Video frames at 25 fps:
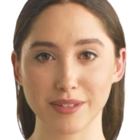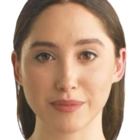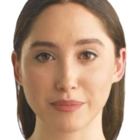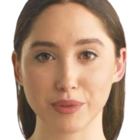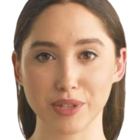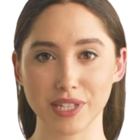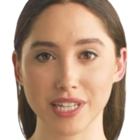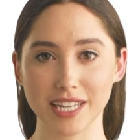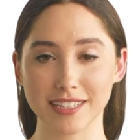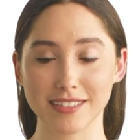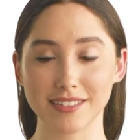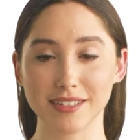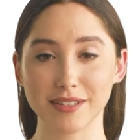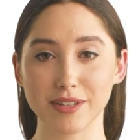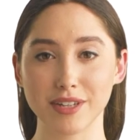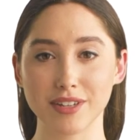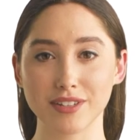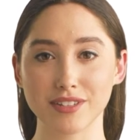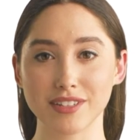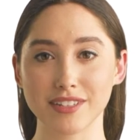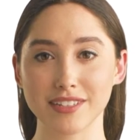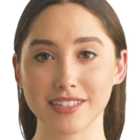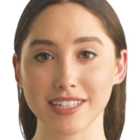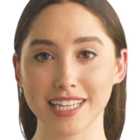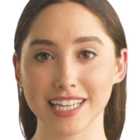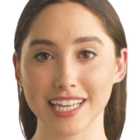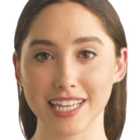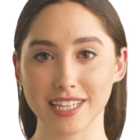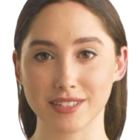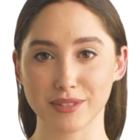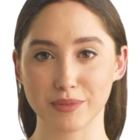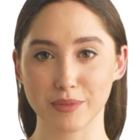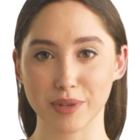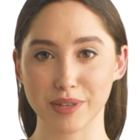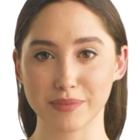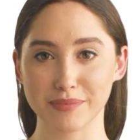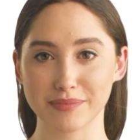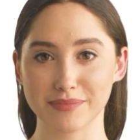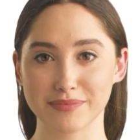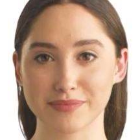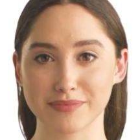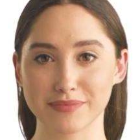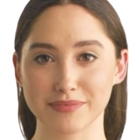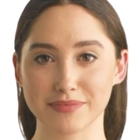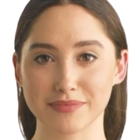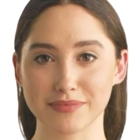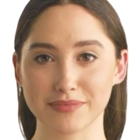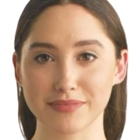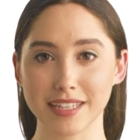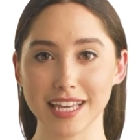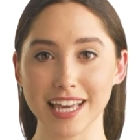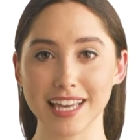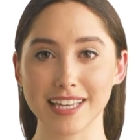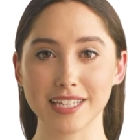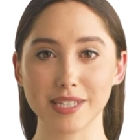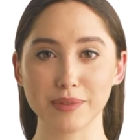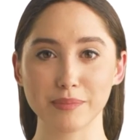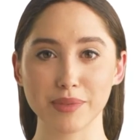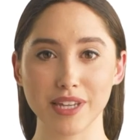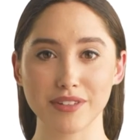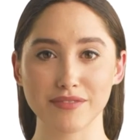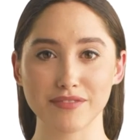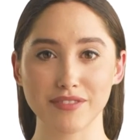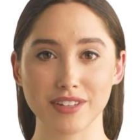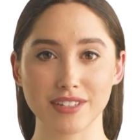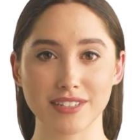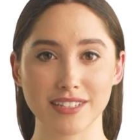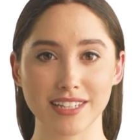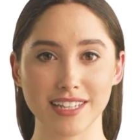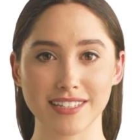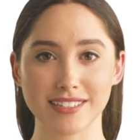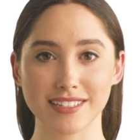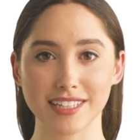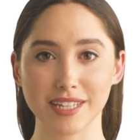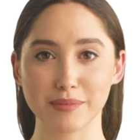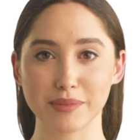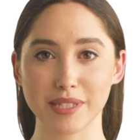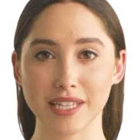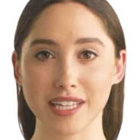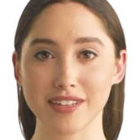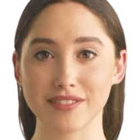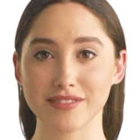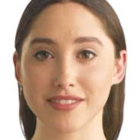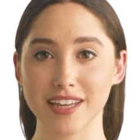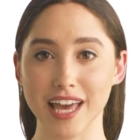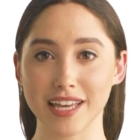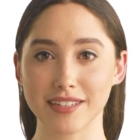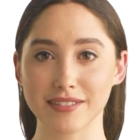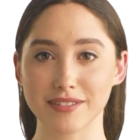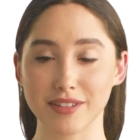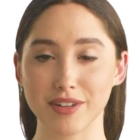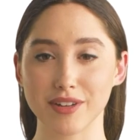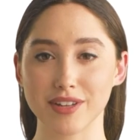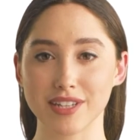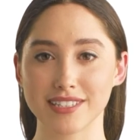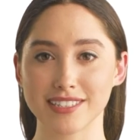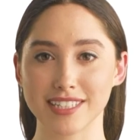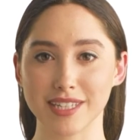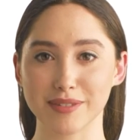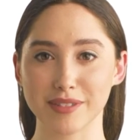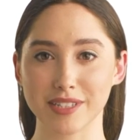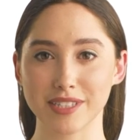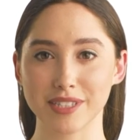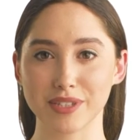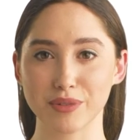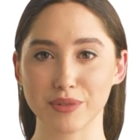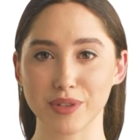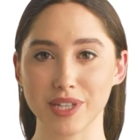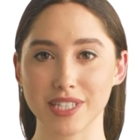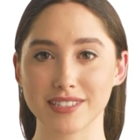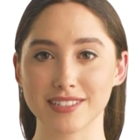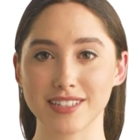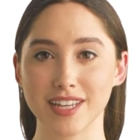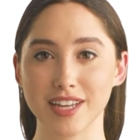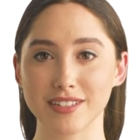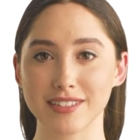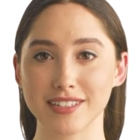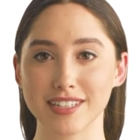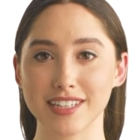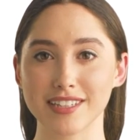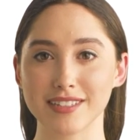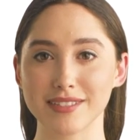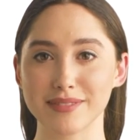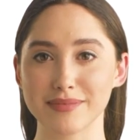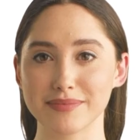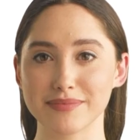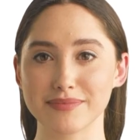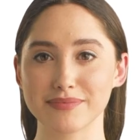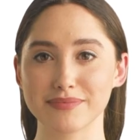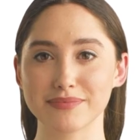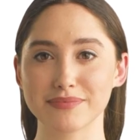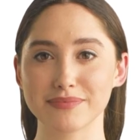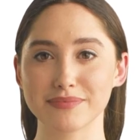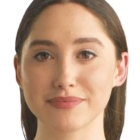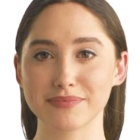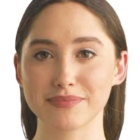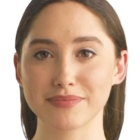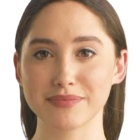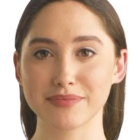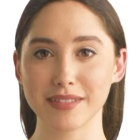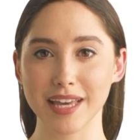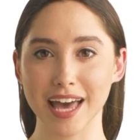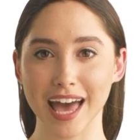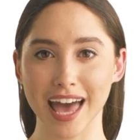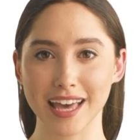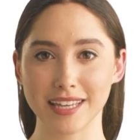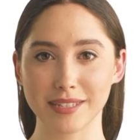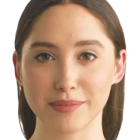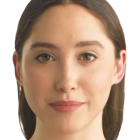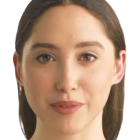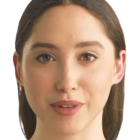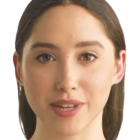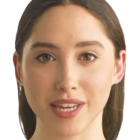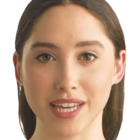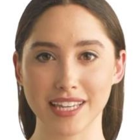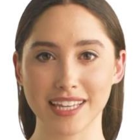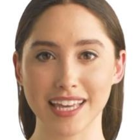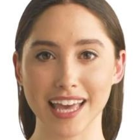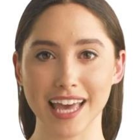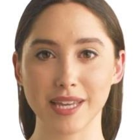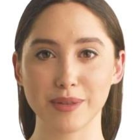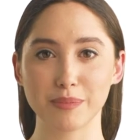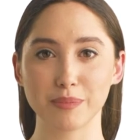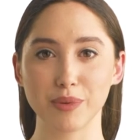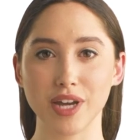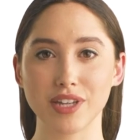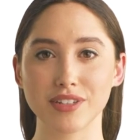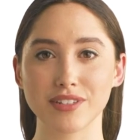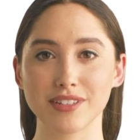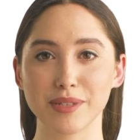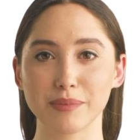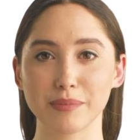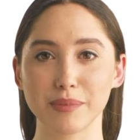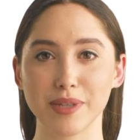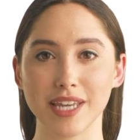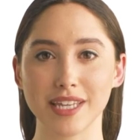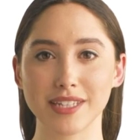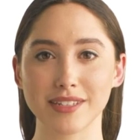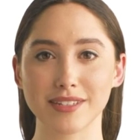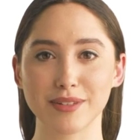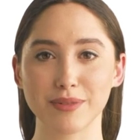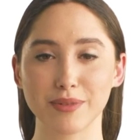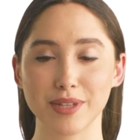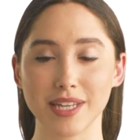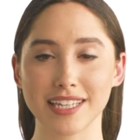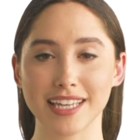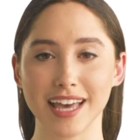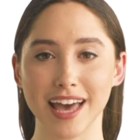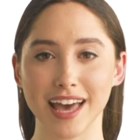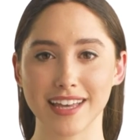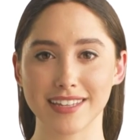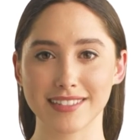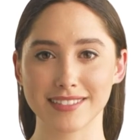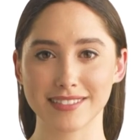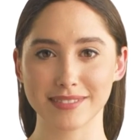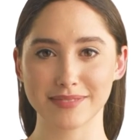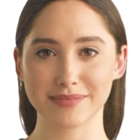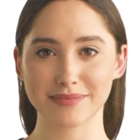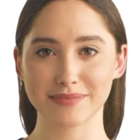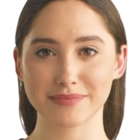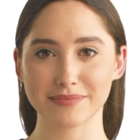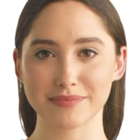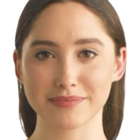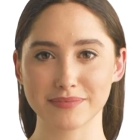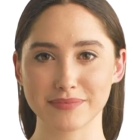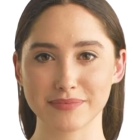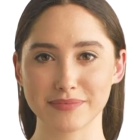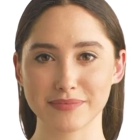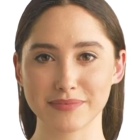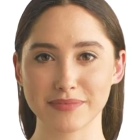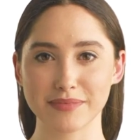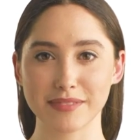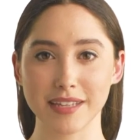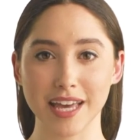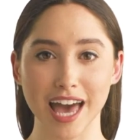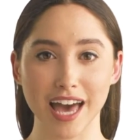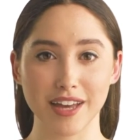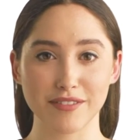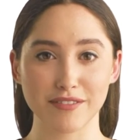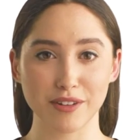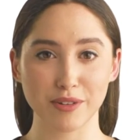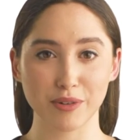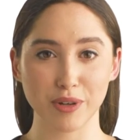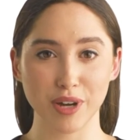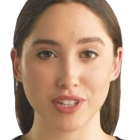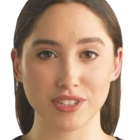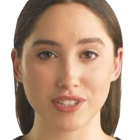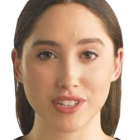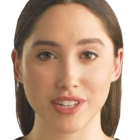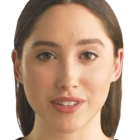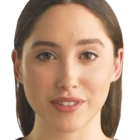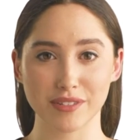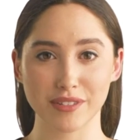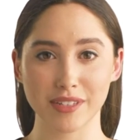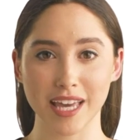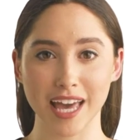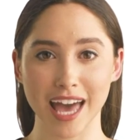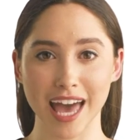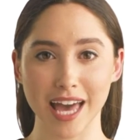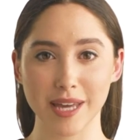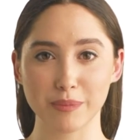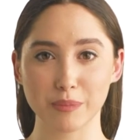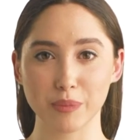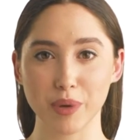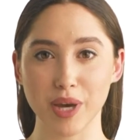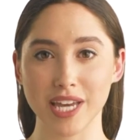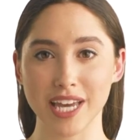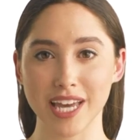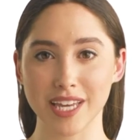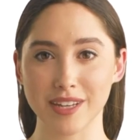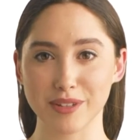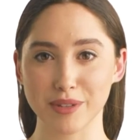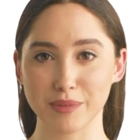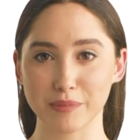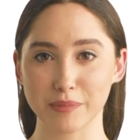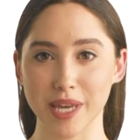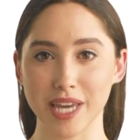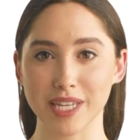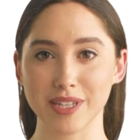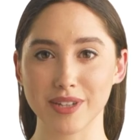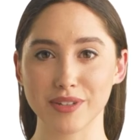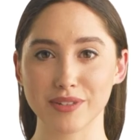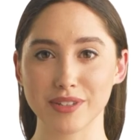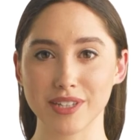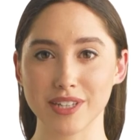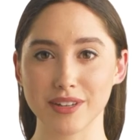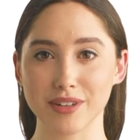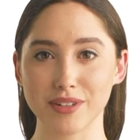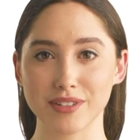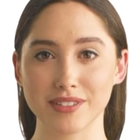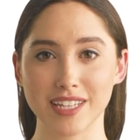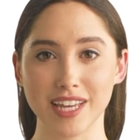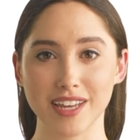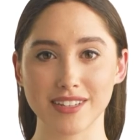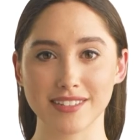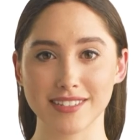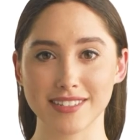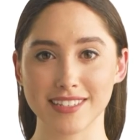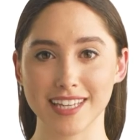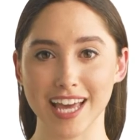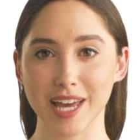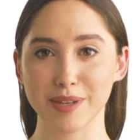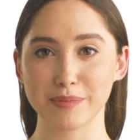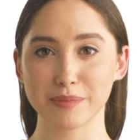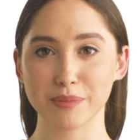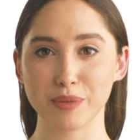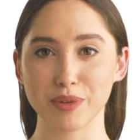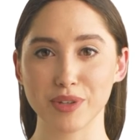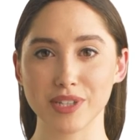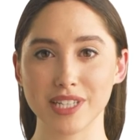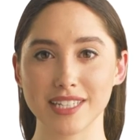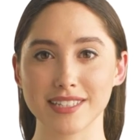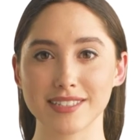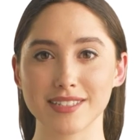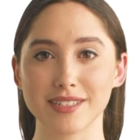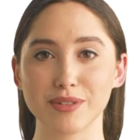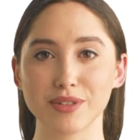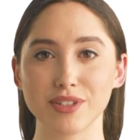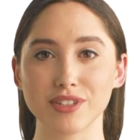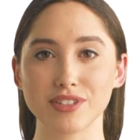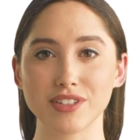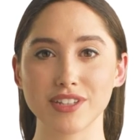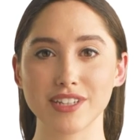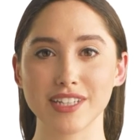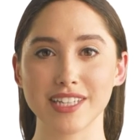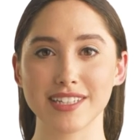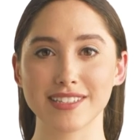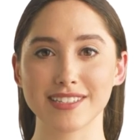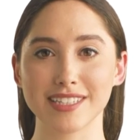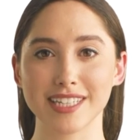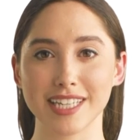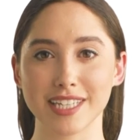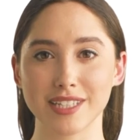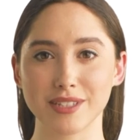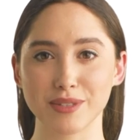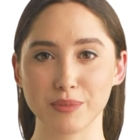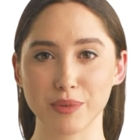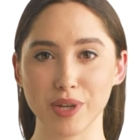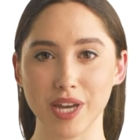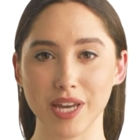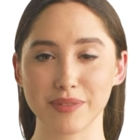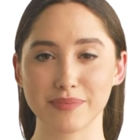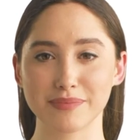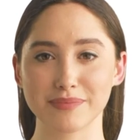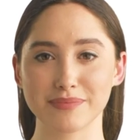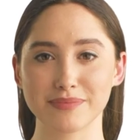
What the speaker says: working solution to each well. Incubate for 60 minutes at 37 degrees Celsius. Aspirate and wash the plate 3 times. After washing, add 100 microliters of SAB working solution into each well.